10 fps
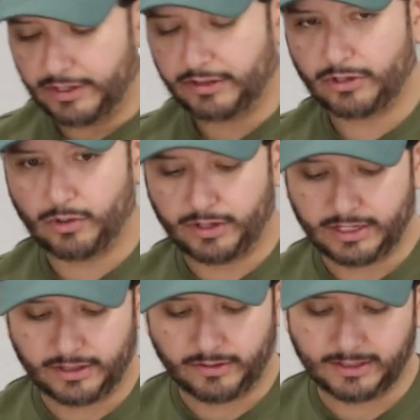then throw it
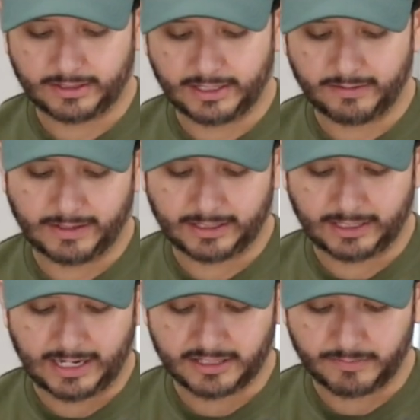in there, kind of like at
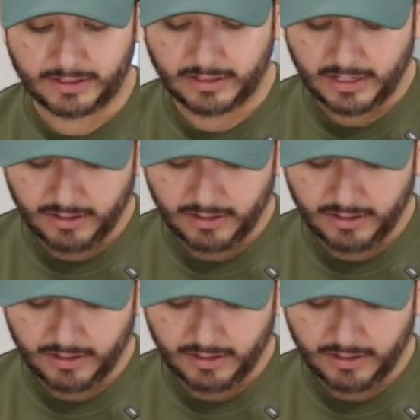the last minute,